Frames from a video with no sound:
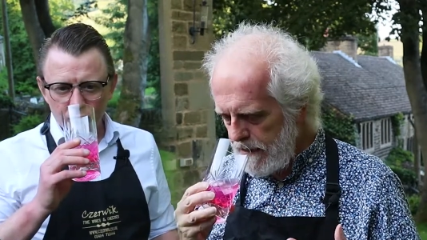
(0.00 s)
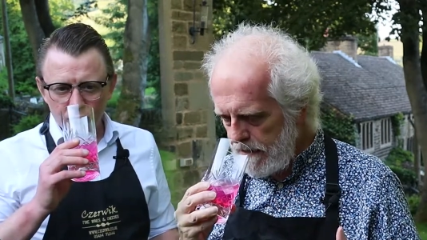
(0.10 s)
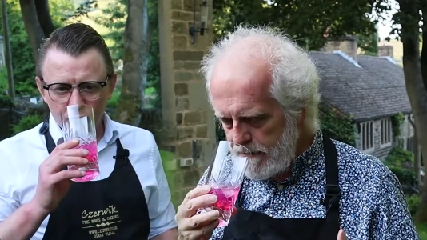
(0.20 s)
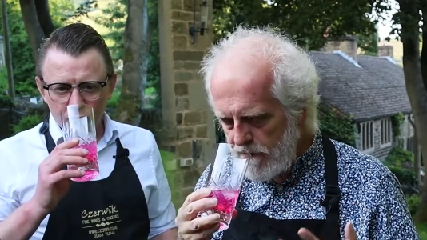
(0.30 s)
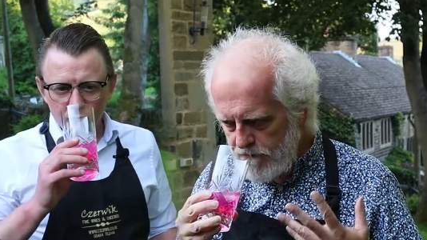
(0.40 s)
Speaker 1: It
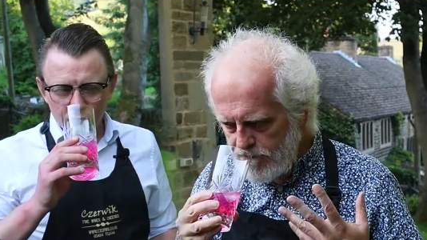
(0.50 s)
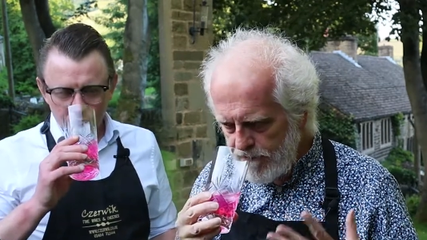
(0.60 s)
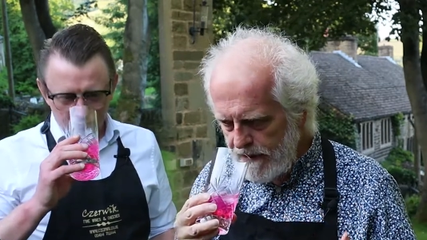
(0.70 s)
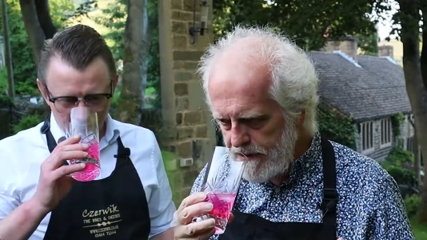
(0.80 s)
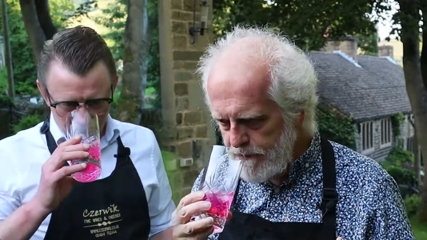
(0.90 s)
smells
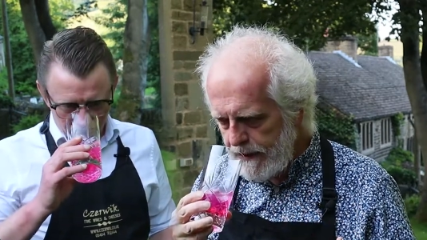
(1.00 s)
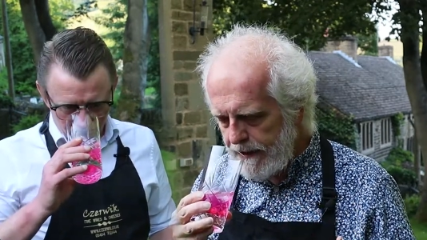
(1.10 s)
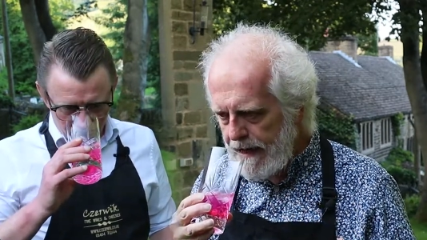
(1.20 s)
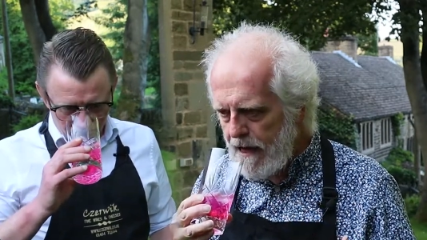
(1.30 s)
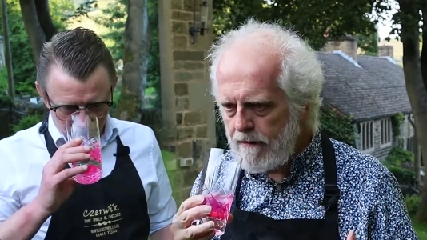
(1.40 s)
really sweet.
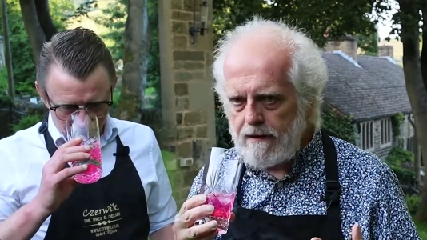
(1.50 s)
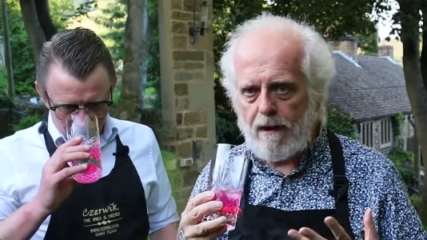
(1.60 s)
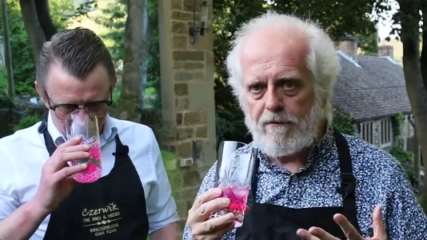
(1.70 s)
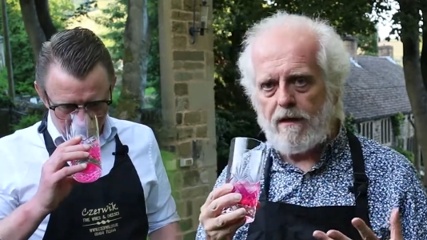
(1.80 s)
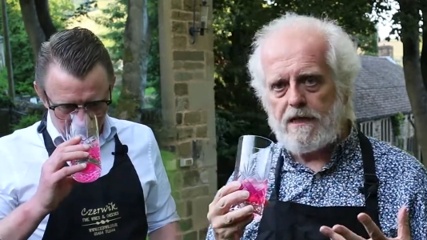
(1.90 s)
Now,
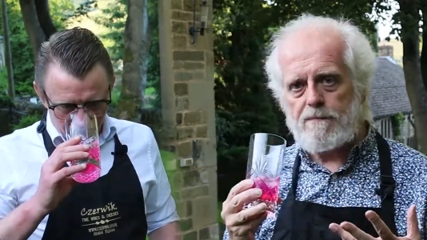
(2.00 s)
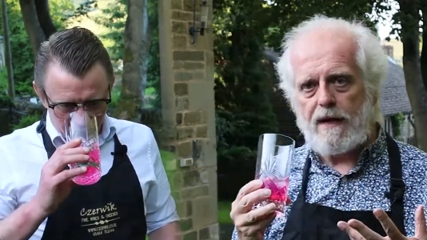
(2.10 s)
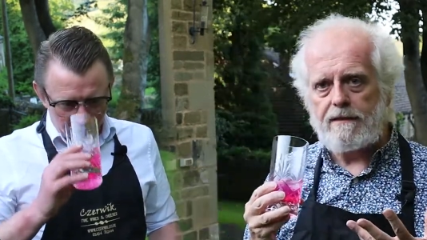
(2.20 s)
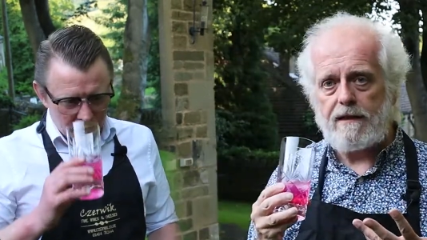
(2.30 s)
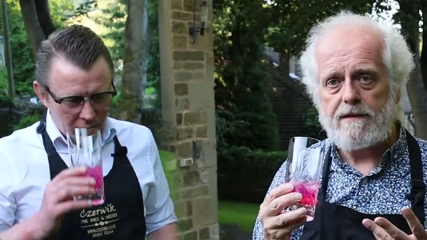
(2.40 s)
I'm not
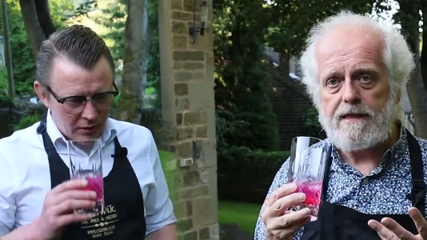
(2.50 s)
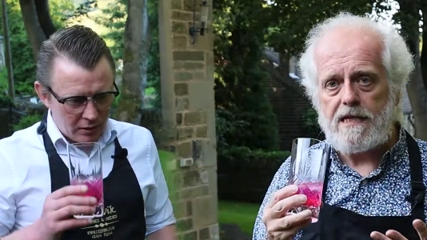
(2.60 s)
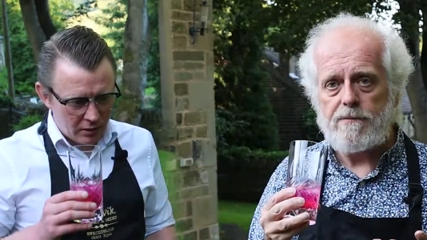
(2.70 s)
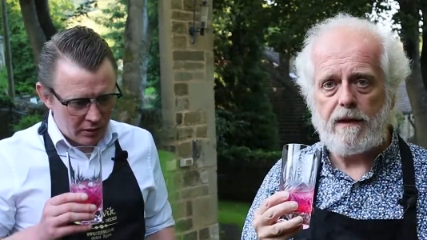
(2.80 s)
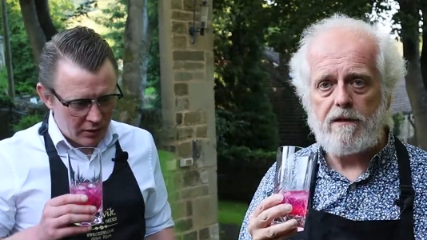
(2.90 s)
expecting it to
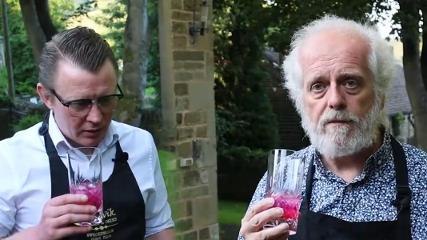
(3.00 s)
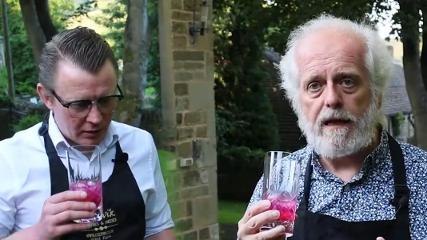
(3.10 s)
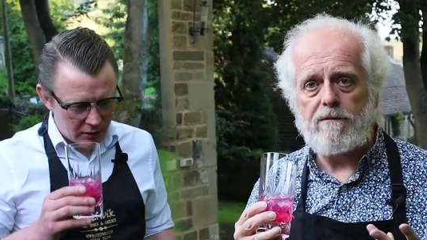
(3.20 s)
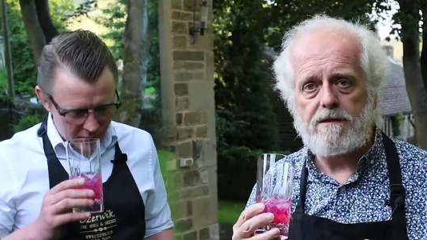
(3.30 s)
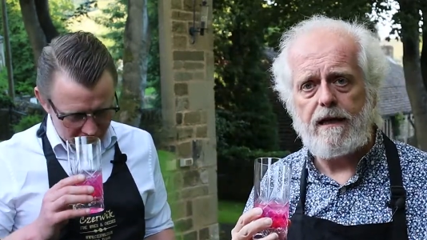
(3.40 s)
taste sweet because when
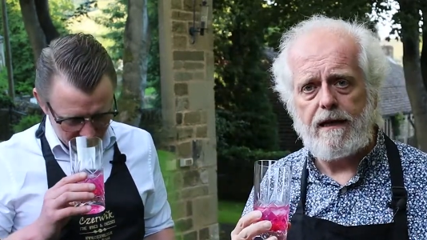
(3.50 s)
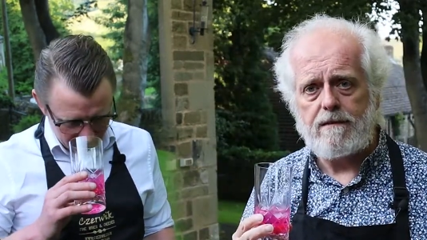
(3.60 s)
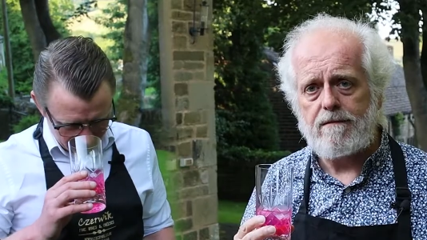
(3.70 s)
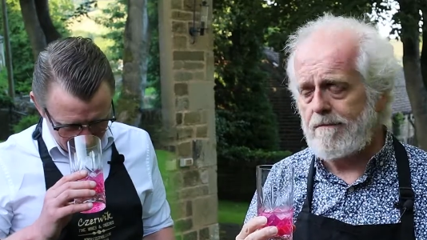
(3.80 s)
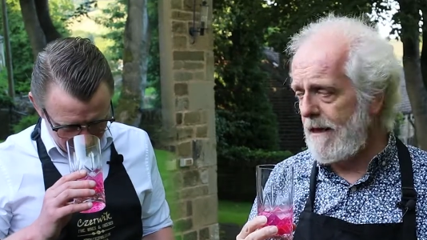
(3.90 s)
it was
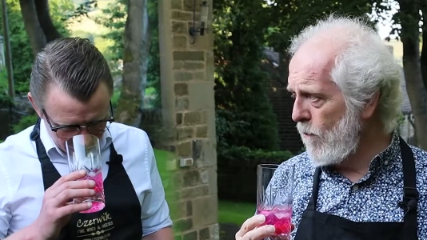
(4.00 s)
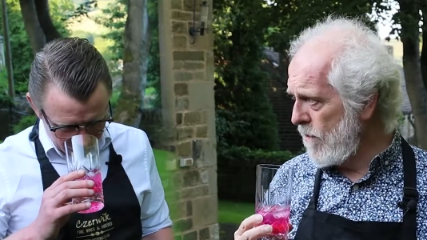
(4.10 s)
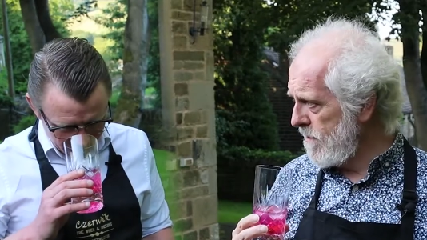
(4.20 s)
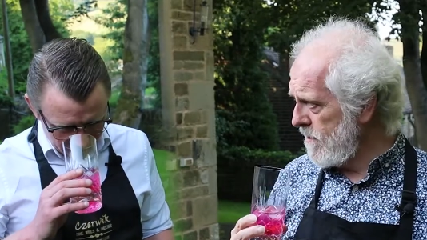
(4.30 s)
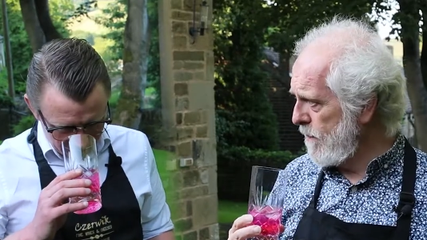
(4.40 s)
neat, it
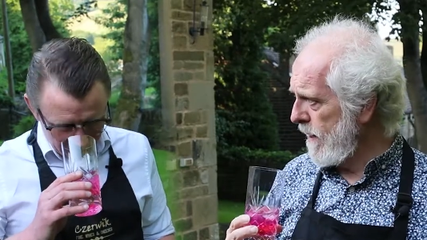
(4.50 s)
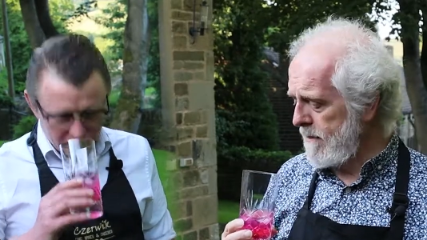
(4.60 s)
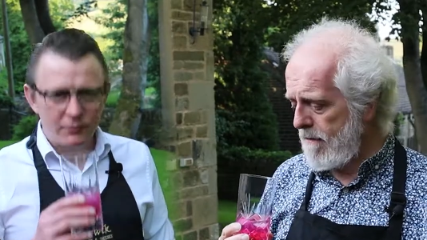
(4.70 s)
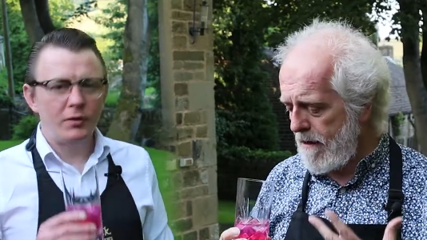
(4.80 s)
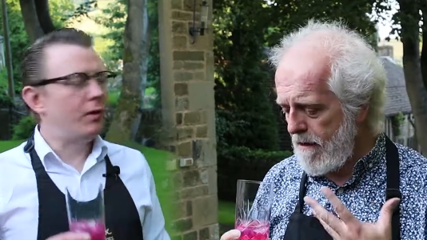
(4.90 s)
wasn't sweet.
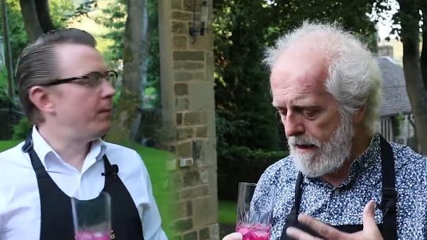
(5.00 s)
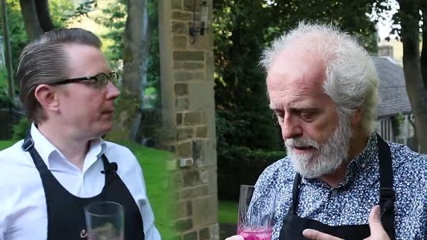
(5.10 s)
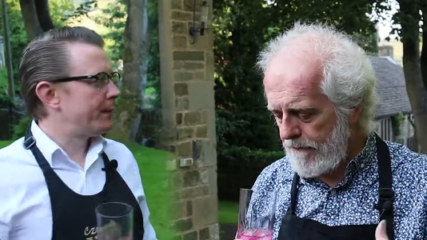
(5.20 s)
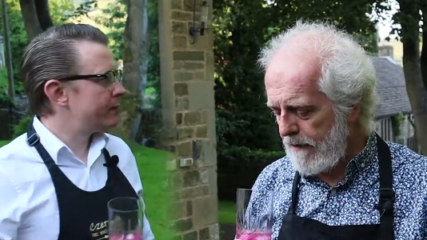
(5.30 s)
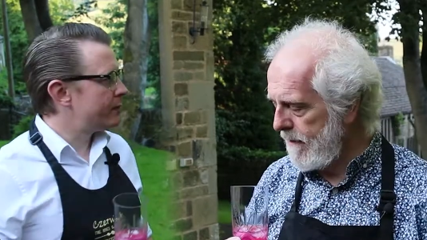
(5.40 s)
So I, no. I
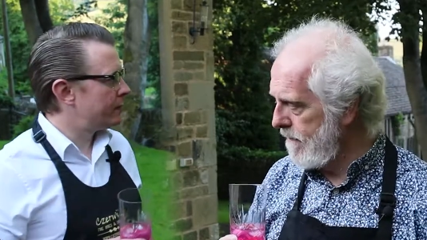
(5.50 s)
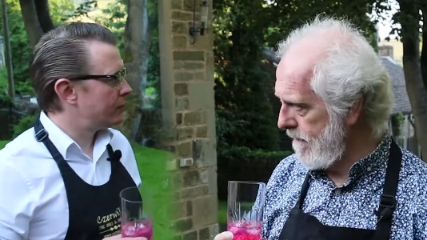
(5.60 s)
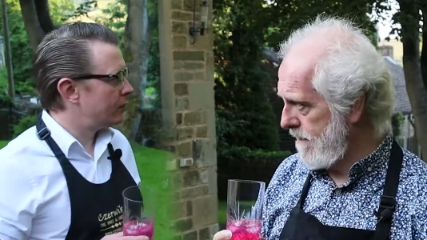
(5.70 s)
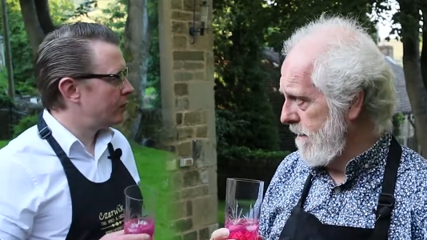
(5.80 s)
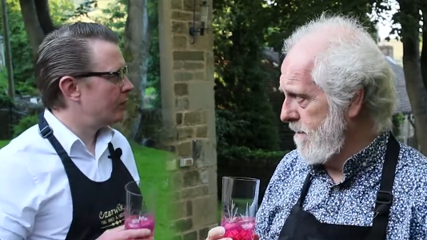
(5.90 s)
don't think
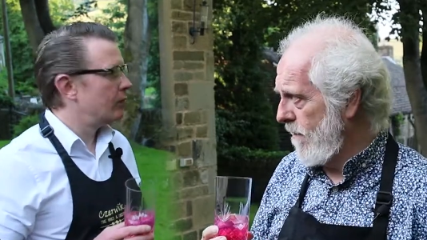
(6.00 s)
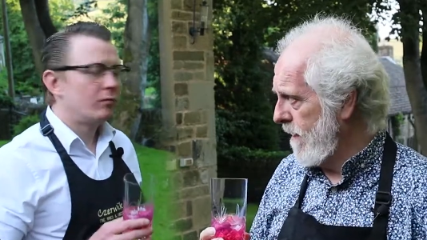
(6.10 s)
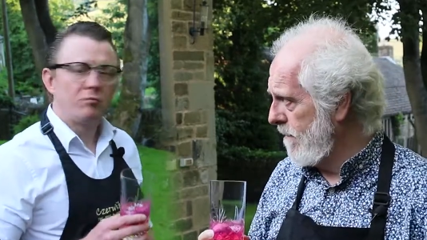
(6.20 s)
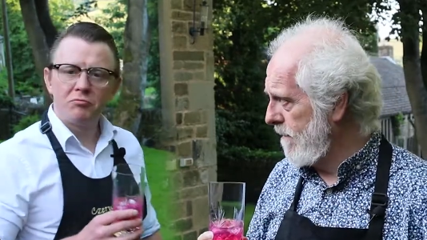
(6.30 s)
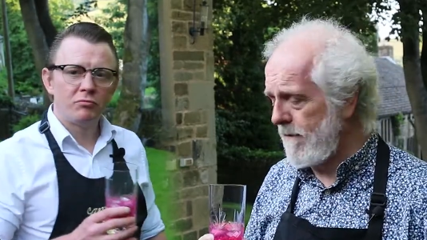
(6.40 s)
the tonic
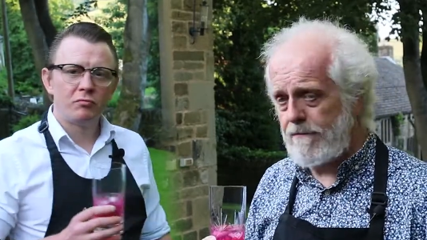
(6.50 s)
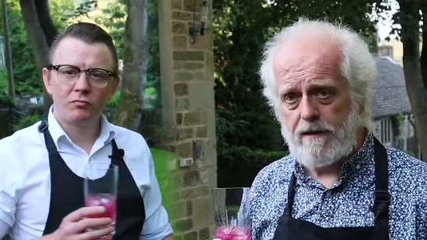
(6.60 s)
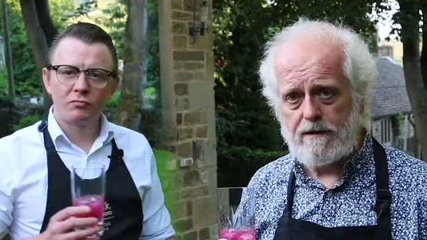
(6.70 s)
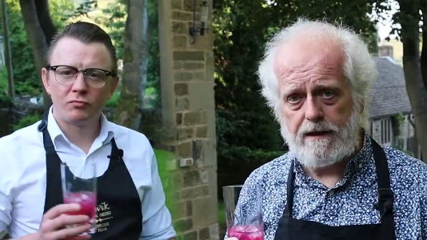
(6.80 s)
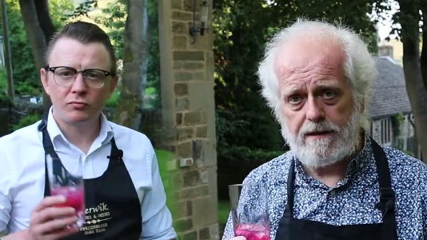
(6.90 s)
would have
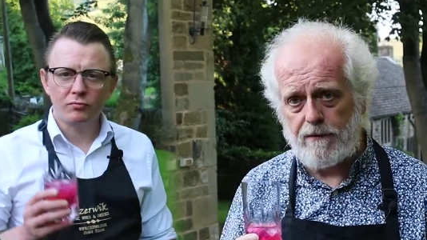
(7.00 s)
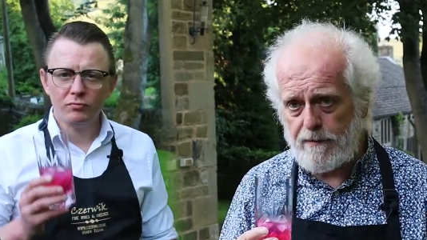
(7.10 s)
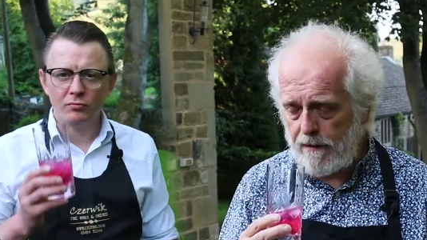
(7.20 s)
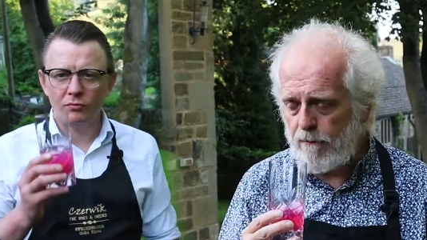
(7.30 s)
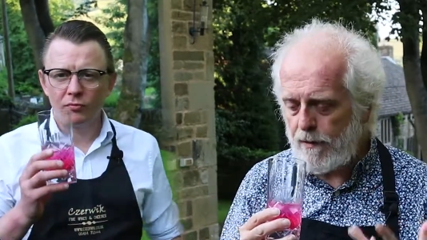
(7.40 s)
converted into so.
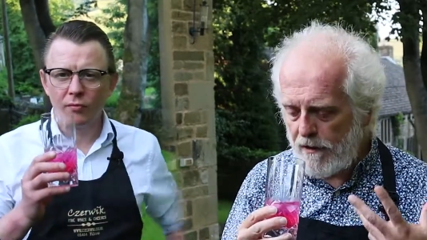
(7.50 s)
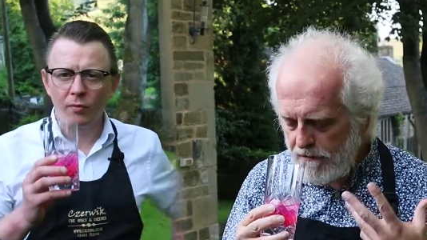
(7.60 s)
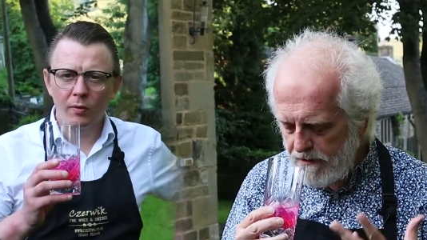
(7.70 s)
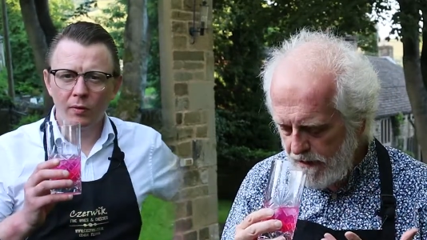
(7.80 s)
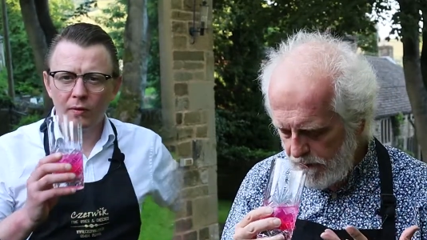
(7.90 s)
But, but on
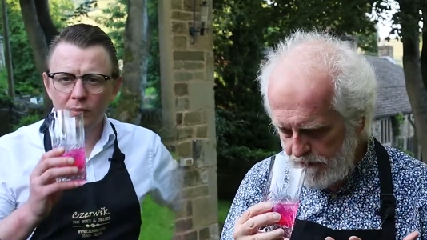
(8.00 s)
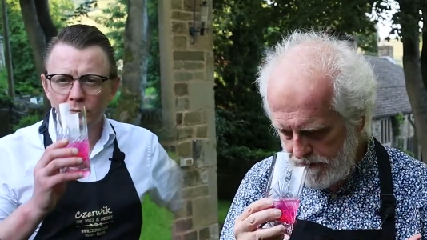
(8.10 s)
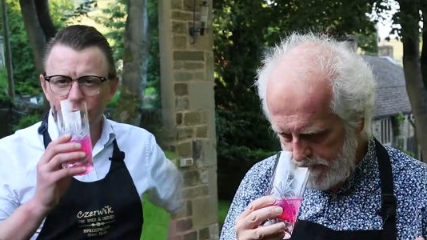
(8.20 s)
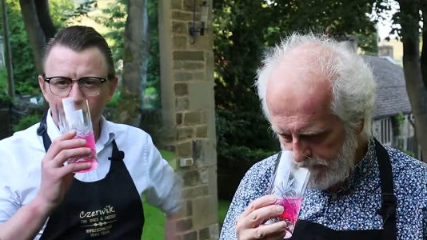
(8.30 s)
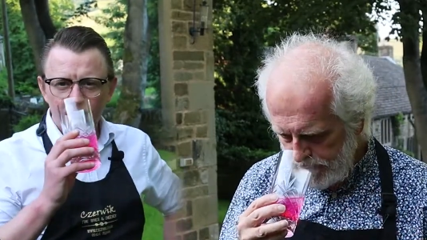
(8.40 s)
the nose,